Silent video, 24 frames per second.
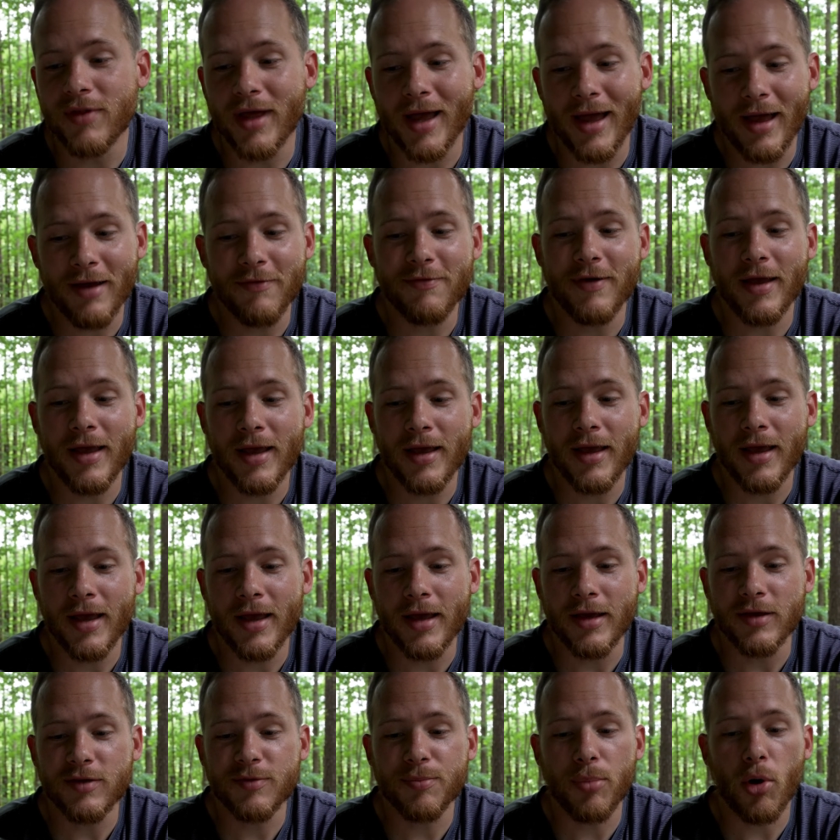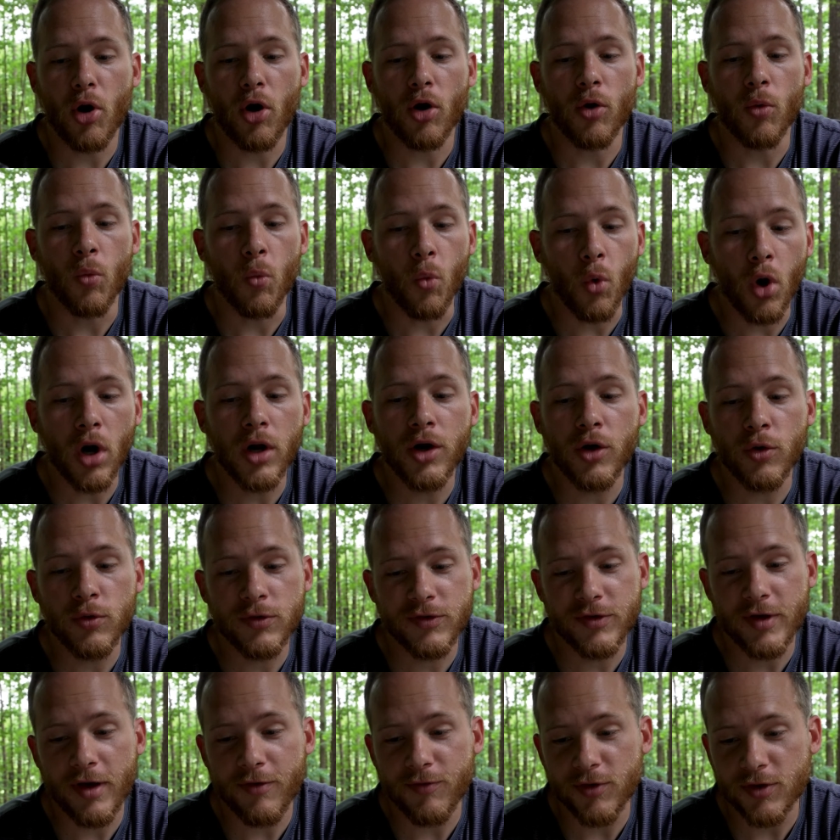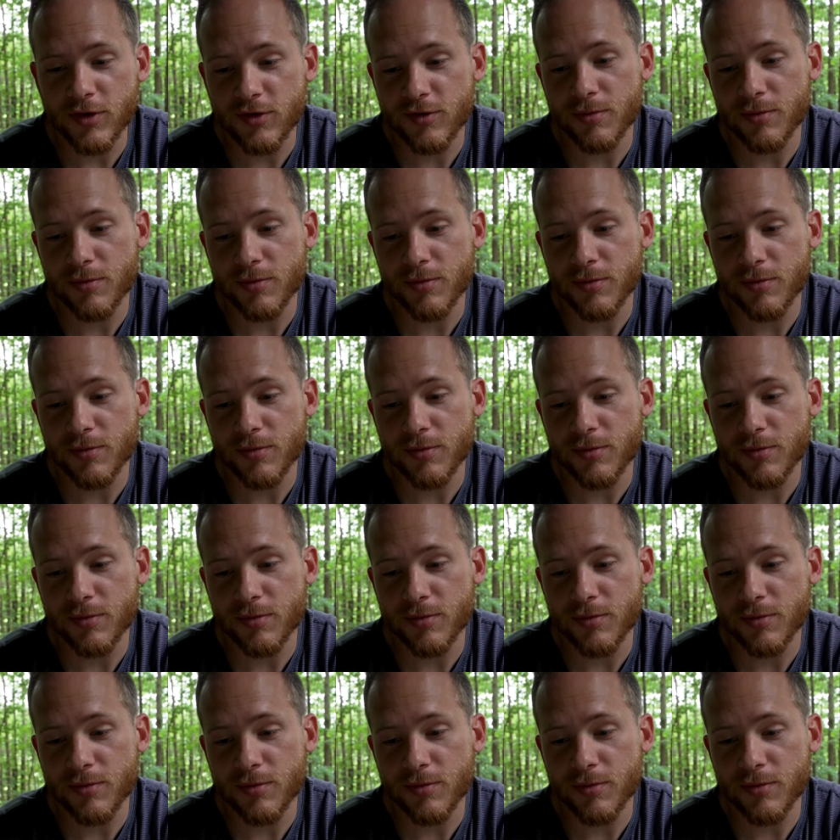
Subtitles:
the FAA's Part 107